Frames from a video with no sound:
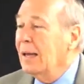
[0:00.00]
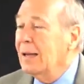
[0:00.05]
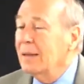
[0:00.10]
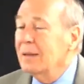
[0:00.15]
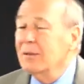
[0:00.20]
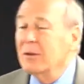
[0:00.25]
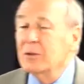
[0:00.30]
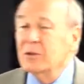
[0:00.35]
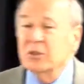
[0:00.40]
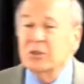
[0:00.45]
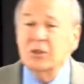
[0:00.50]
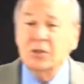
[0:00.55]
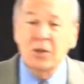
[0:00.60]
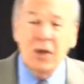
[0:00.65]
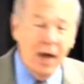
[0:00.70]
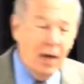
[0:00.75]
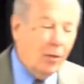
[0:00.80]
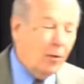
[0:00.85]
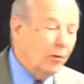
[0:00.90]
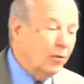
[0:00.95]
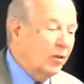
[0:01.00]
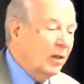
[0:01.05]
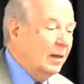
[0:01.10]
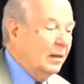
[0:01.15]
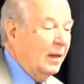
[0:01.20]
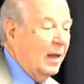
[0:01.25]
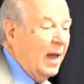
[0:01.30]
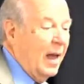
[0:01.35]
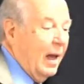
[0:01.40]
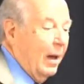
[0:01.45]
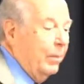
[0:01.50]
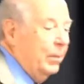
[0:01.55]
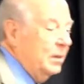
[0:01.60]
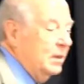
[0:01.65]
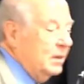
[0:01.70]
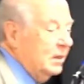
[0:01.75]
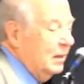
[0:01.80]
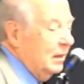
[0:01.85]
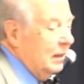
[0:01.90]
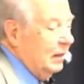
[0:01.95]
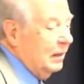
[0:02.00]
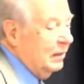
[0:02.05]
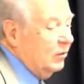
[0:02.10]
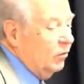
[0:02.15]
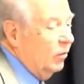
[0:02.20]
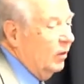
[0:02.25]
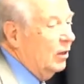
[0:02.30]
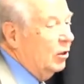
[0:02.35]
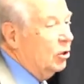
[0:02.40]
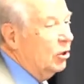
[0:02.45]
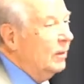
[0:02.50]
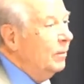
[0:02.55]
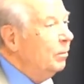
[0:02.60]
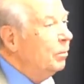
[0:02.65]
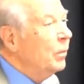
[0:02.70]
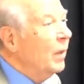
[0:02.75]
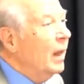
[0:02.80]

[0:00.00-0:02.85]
there's another thing that happens in this vision,